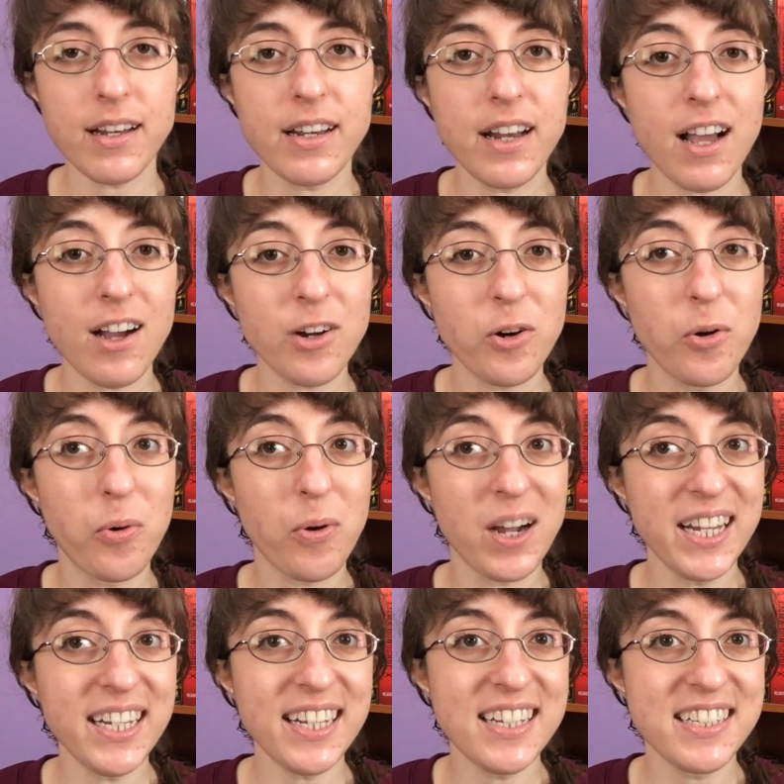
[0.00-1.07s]
not
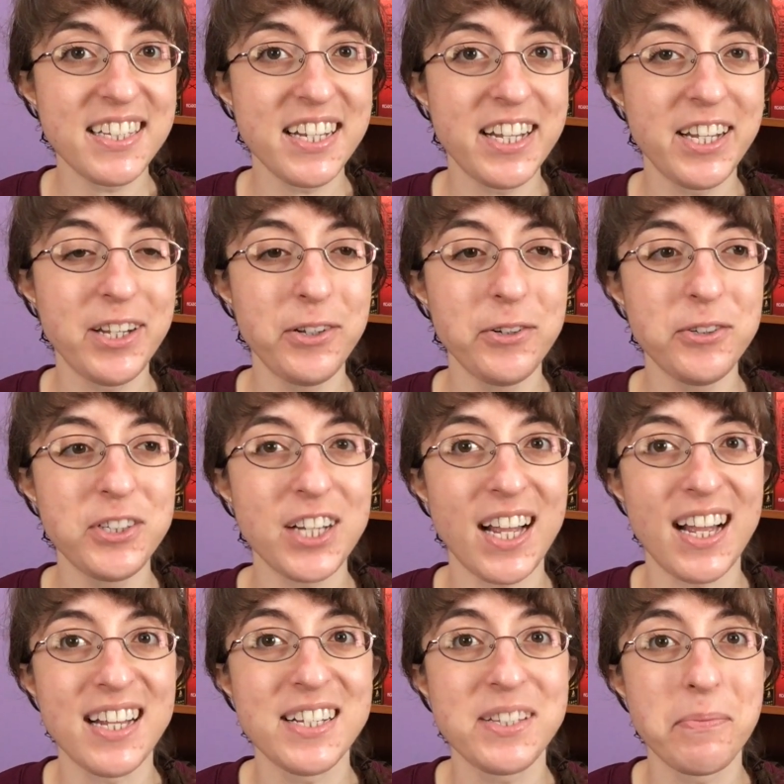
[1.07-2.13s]
quite as huge
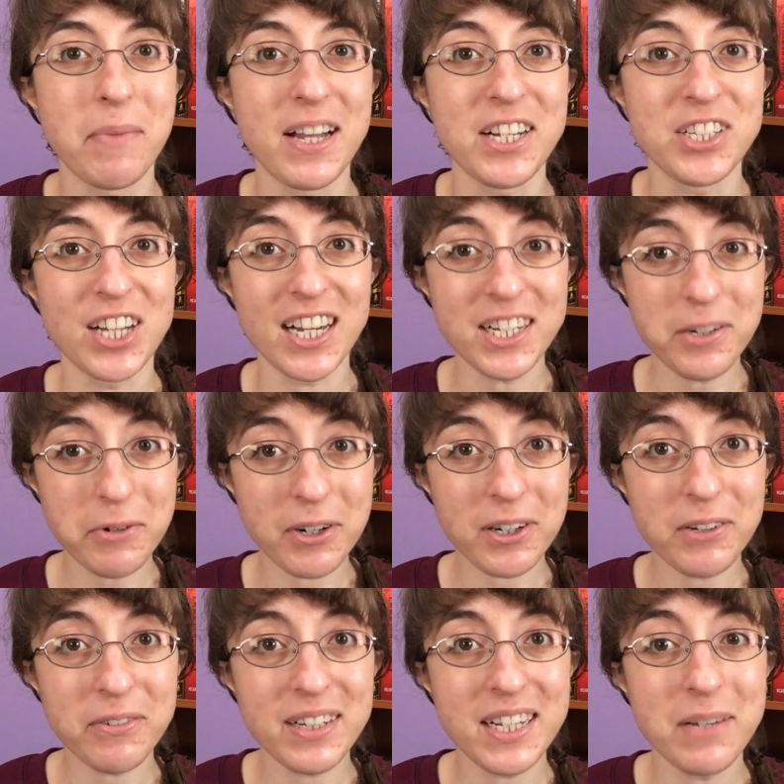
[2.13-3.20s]
as my
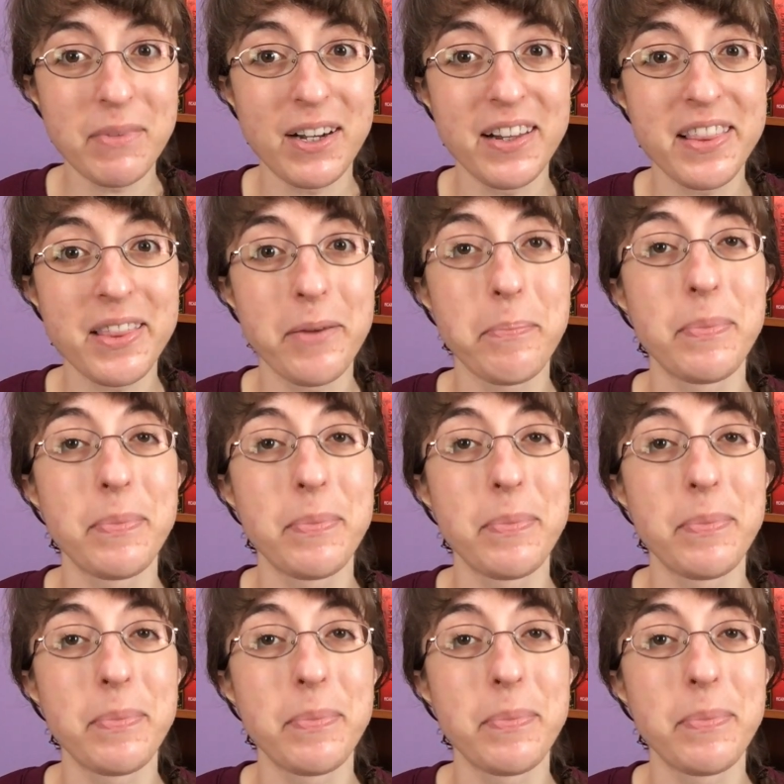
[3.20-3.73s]
January reading month,